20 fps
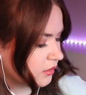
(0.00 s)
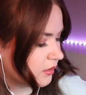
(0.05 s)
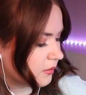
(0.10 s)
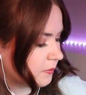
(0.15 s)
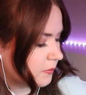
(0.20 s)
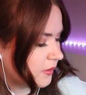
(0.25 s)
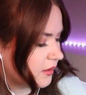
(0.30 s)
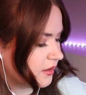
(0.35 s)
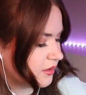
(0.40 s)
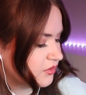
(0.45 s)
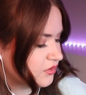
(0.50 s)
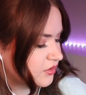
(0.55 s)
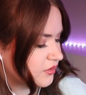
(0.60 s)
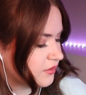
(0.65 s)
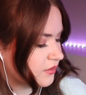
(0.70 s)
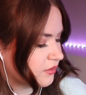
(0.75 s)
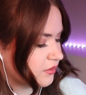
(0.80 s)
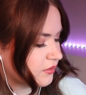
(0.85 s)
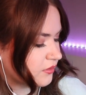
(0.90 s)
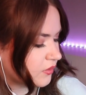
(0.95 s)
The
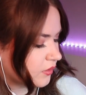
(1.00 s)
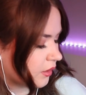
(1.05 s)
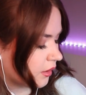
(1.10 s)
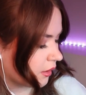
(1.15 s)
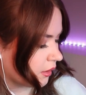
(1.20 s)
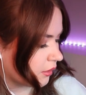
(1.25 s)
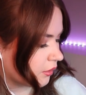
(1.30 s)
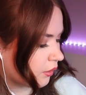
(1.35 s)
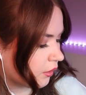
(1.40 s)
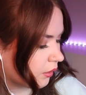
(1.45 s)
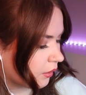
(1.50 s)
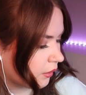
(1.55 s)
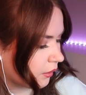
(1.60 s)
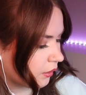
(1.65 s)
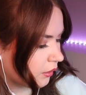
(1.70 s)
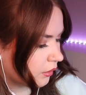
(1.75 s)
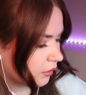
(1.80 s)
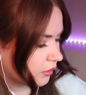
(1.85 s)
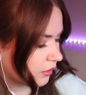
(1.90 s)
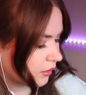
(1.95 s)
pages inside
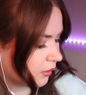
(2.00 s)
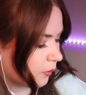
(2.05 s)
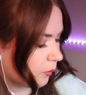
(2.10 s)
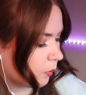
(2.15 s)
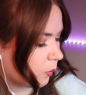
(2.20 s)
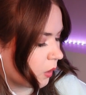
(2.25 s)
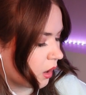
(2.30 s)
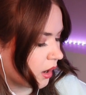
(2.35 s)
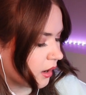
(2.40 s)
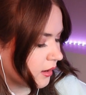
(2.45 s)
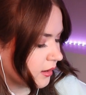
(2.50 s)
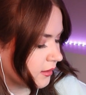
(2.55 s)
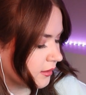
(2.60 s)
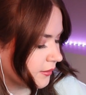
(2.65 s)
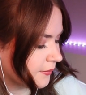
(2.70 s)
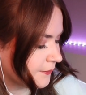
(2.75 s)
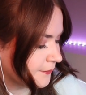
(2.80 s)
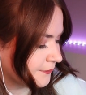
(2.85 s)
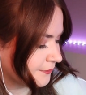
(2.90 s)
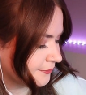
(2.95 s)
are like a wide